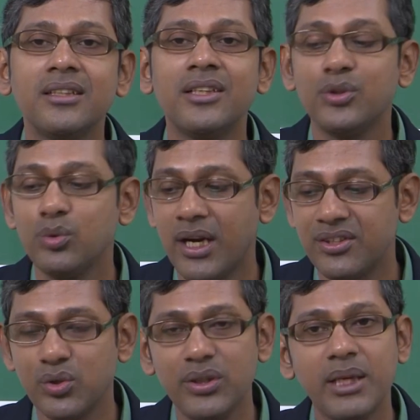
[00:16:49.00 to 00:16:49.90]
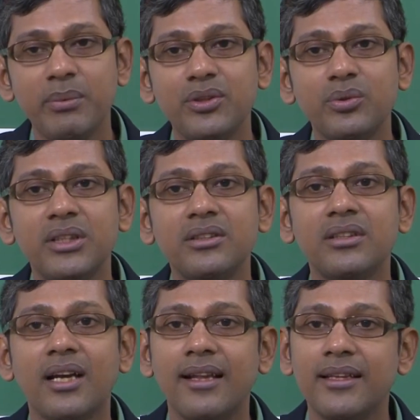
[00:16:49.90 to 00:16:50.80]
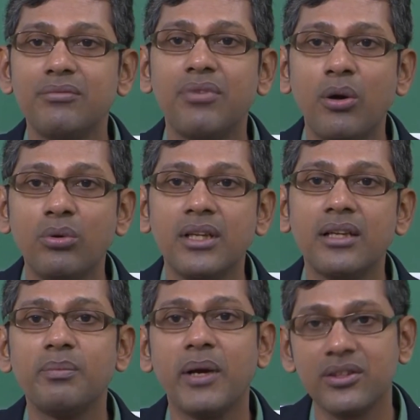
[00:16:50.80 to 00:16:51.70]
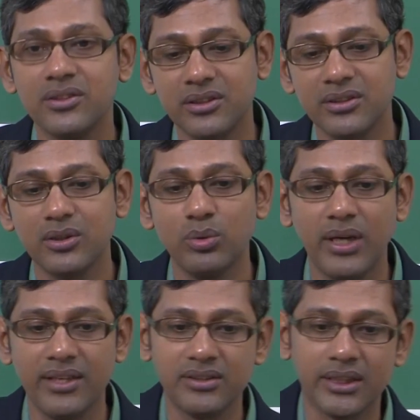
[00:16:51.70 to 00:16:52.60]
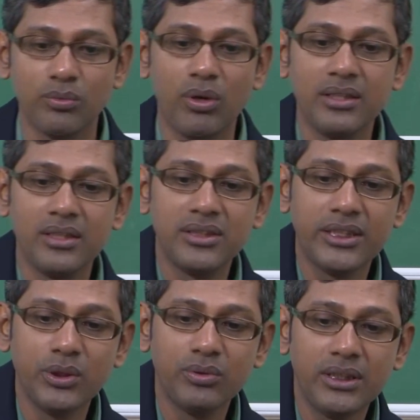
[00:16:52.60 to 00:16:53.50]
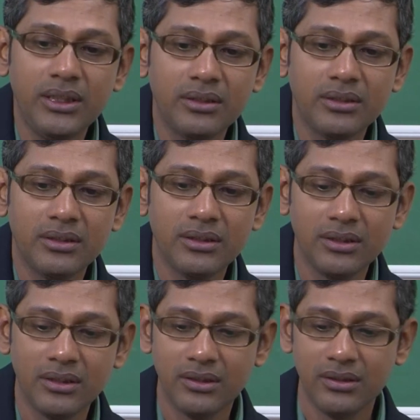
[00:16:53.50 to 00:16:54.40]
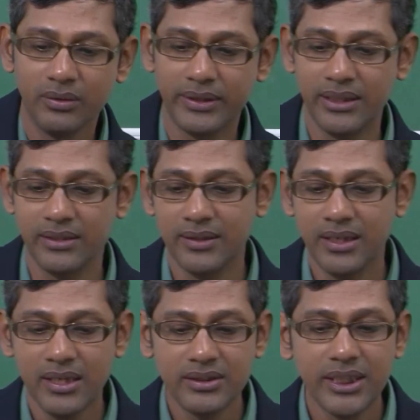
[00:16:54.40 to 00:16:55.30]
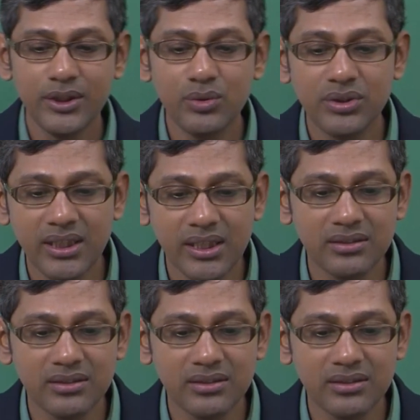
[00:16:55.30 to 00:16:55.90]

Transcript: to add sodium into it and then found that microstructure do gets changed. What is the change you see? Okay, change you see is